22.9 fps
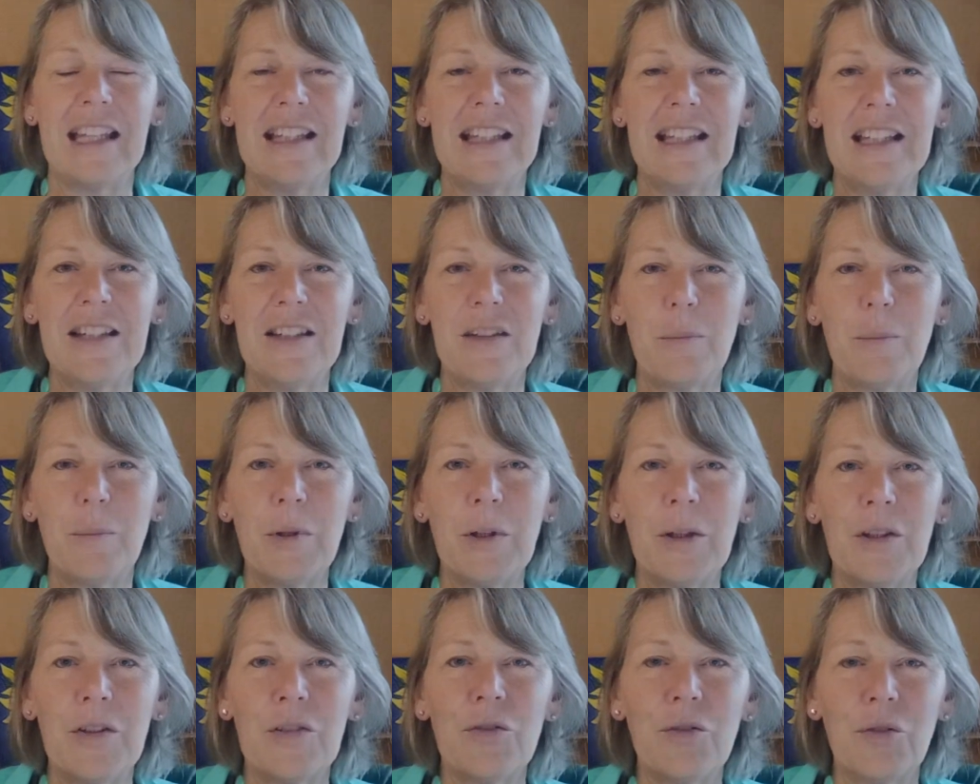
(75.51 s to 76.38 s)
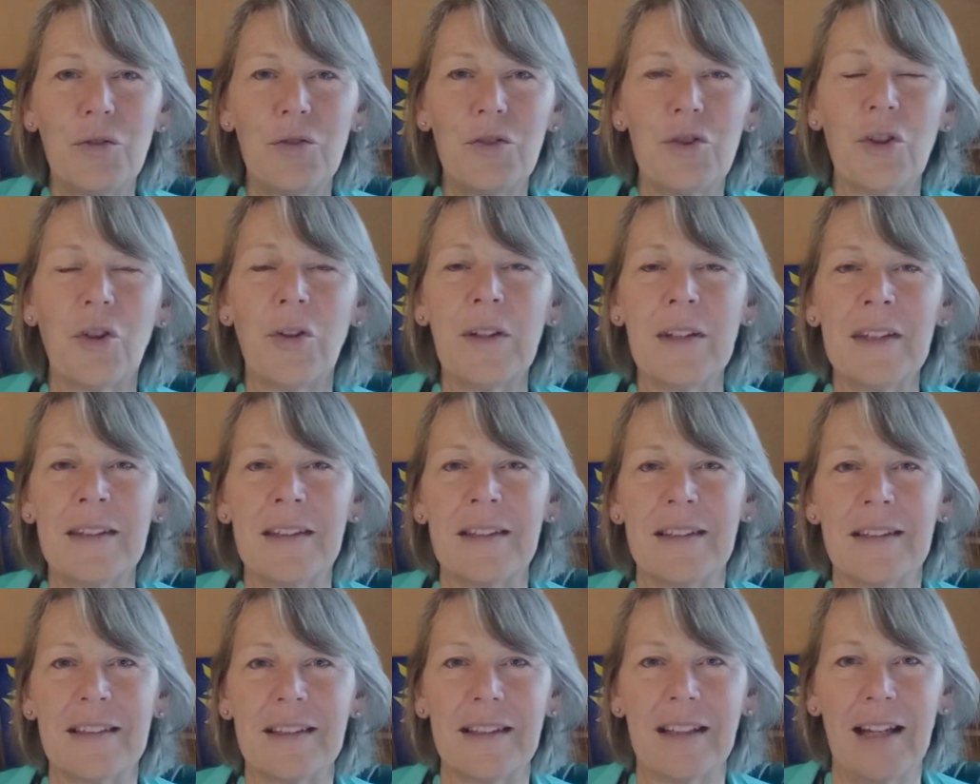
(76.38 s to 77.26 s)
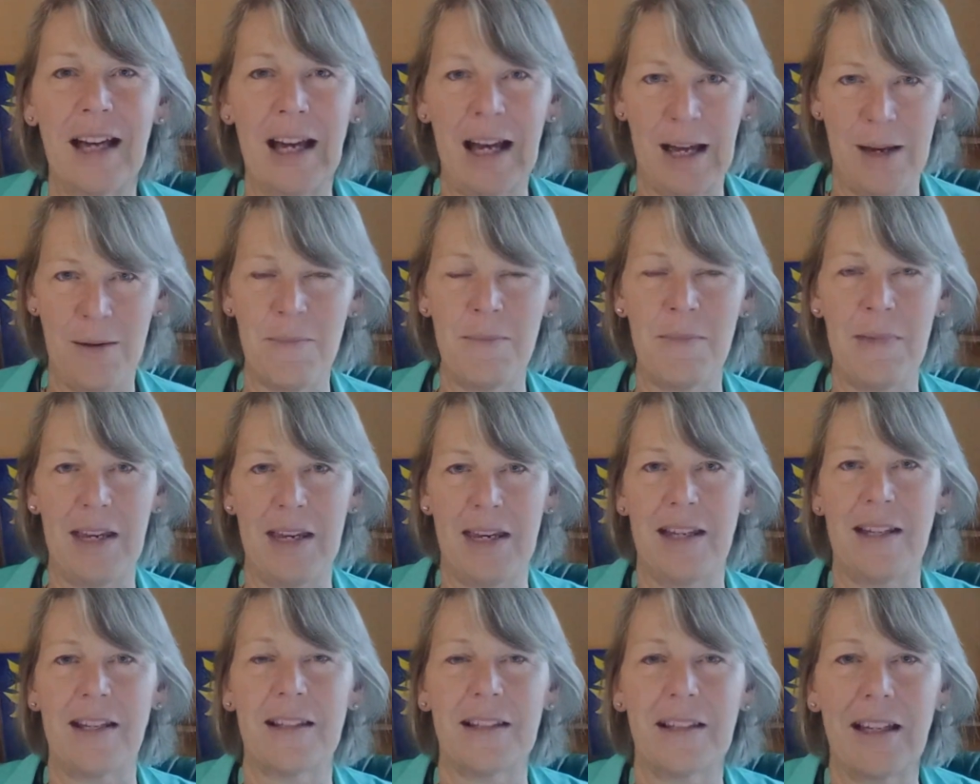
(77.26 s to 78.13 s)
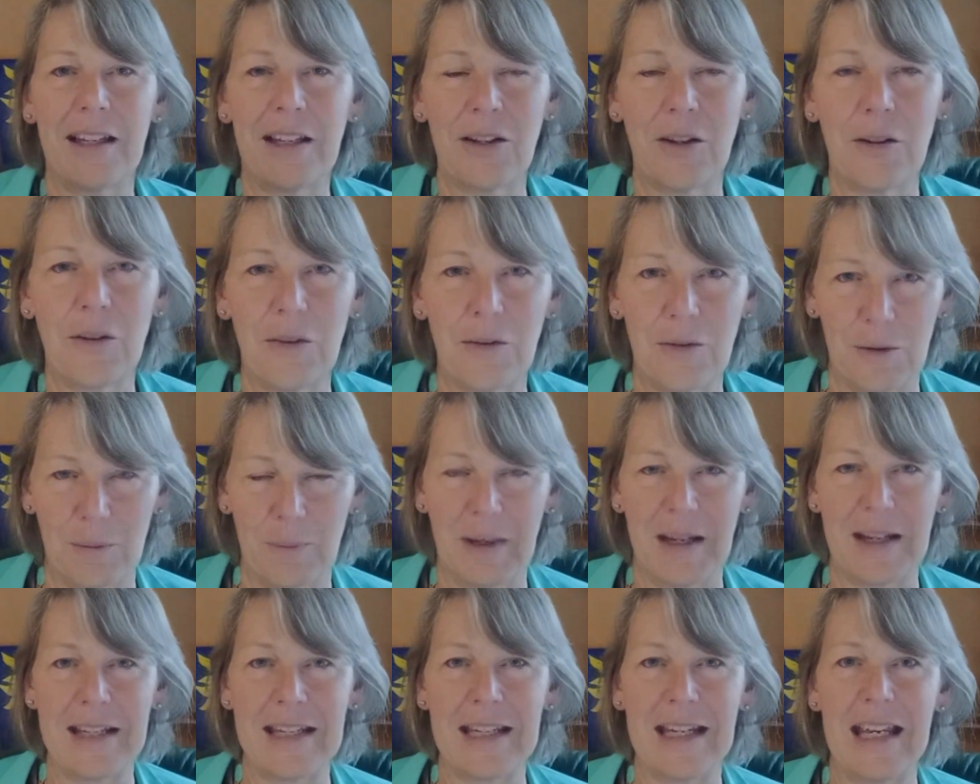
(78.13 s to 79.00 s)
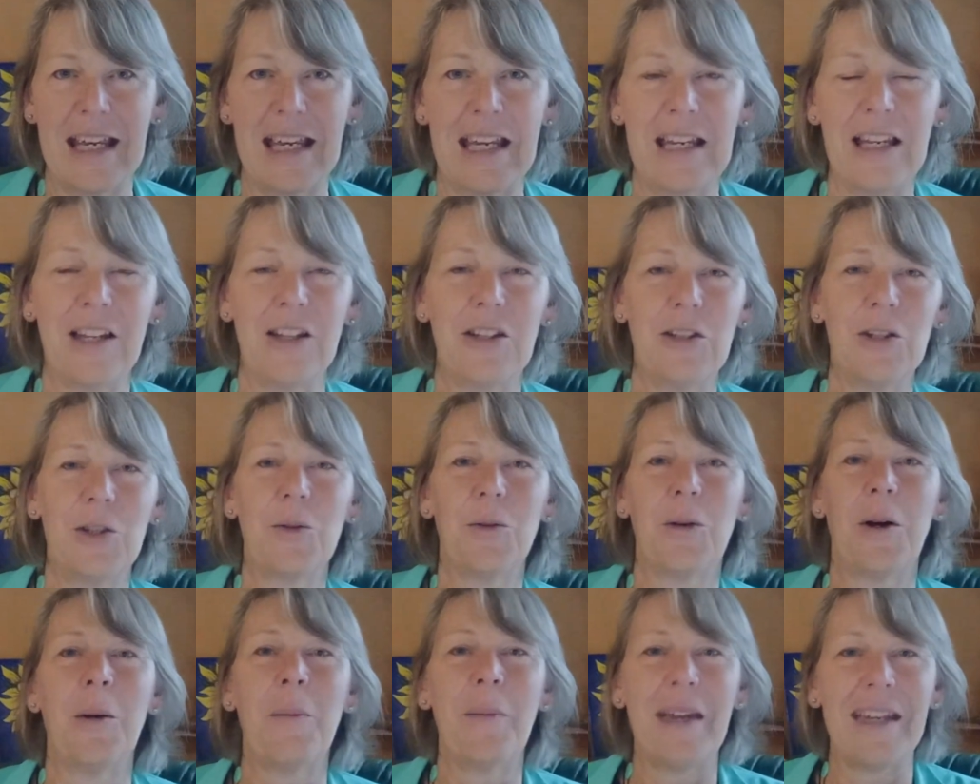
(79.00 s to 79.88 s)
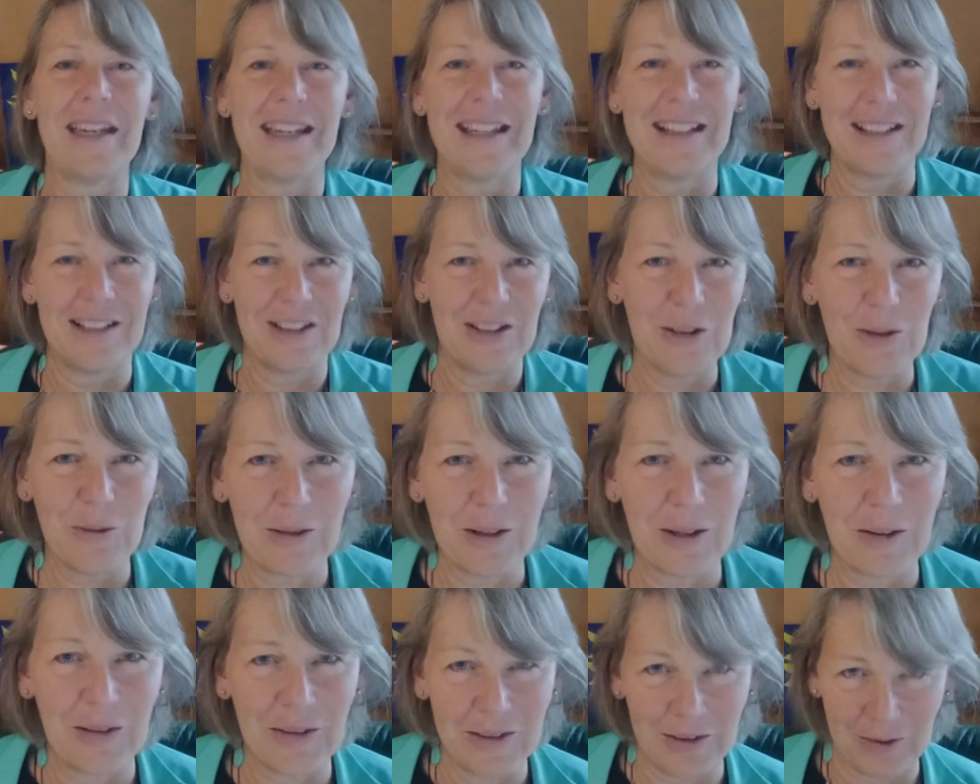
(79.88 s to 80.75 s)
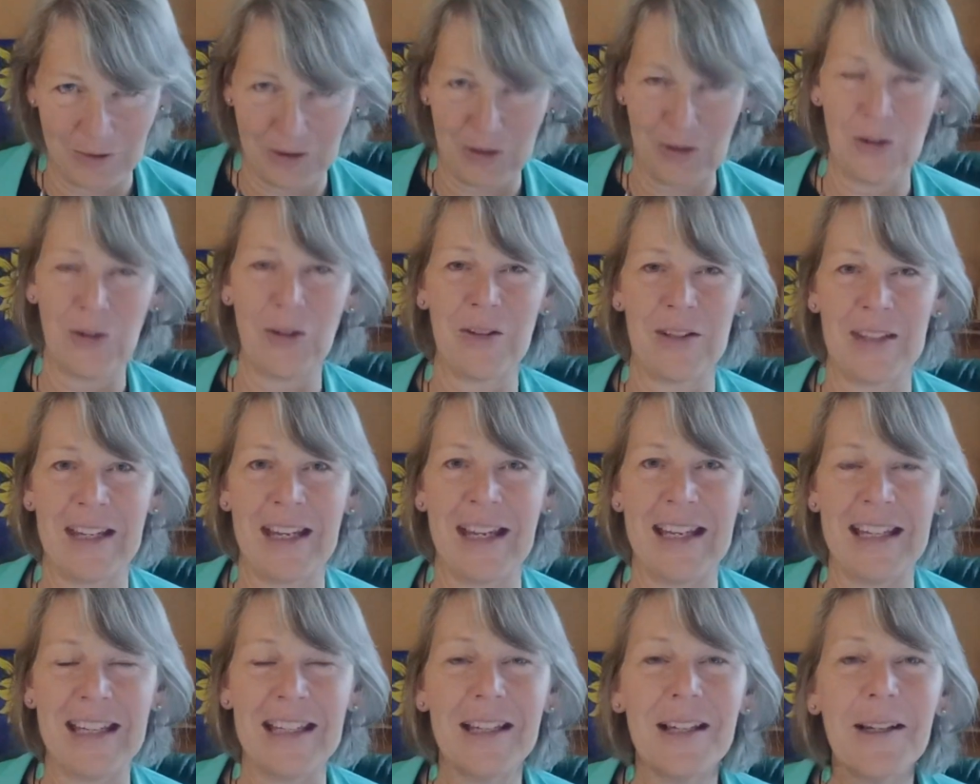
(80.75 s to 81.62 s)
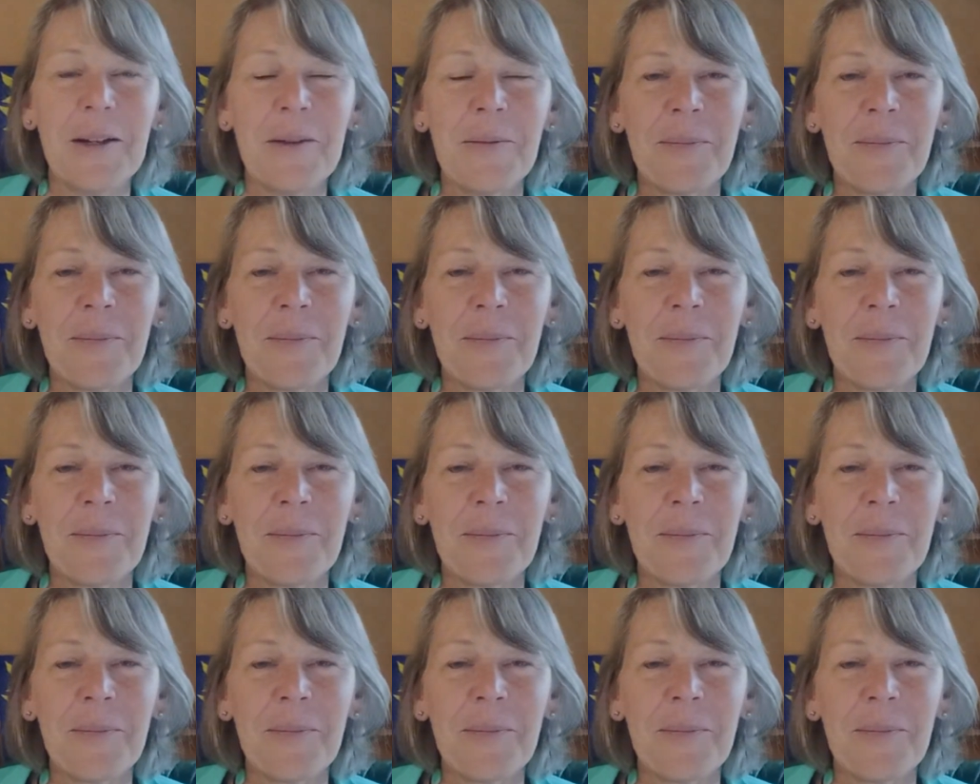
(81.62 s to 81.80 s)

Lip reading: These are personal choices that I'm making as I go through my day. You are making as you go through your day.